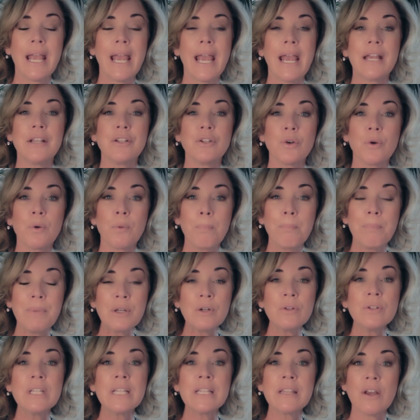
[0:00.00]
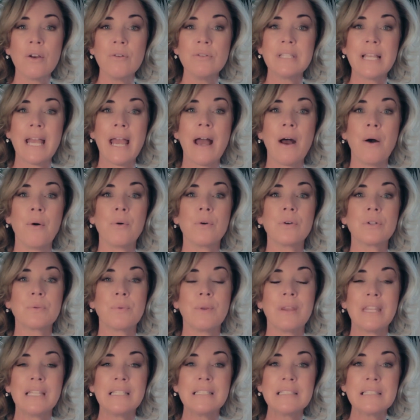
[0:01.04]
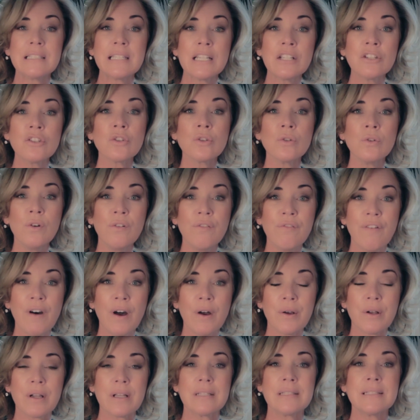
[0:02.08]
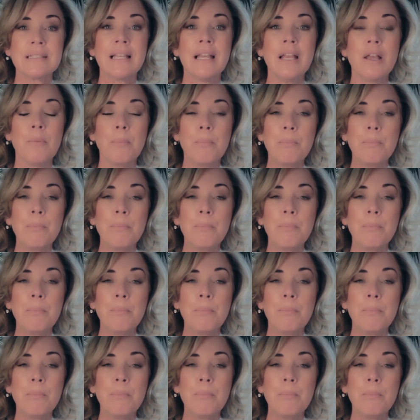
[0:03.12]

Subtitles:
and you're building those hours with intentional focus,